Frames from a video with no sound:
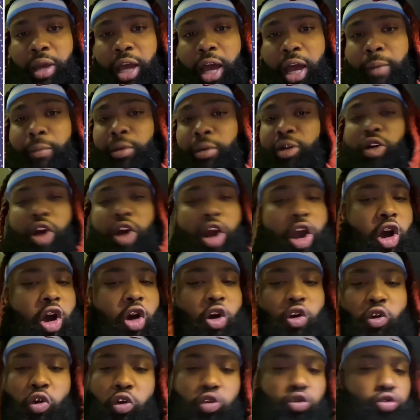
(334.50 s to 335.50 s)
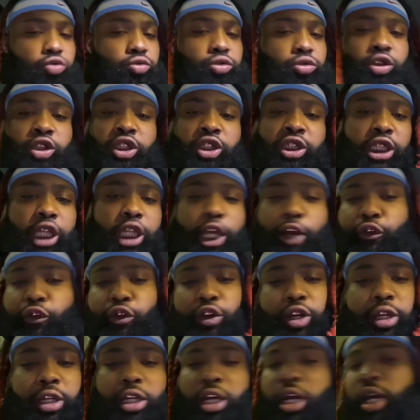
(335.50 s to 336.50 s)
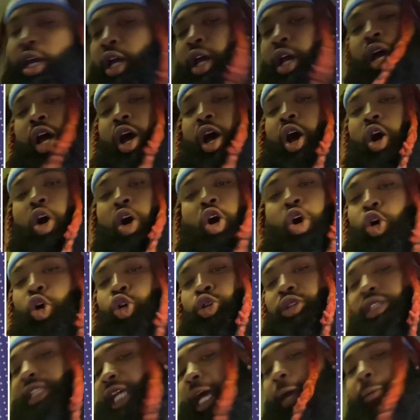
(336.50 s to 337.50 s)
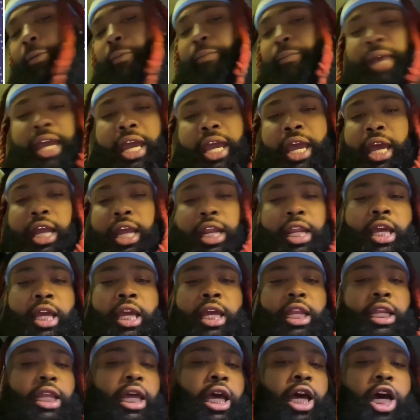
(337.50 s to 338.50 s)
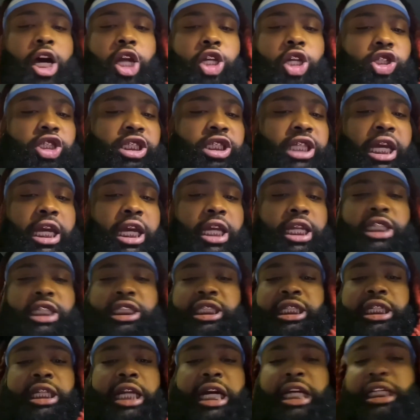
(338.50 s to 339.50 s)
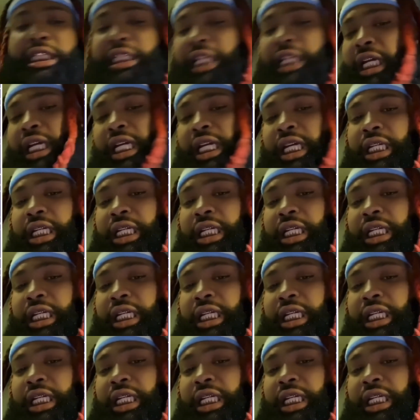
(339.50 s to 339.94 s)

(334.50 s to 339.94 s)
Or should the people that dig up tweets dig themselves their own hole and lay in it? Let me know what you guys think.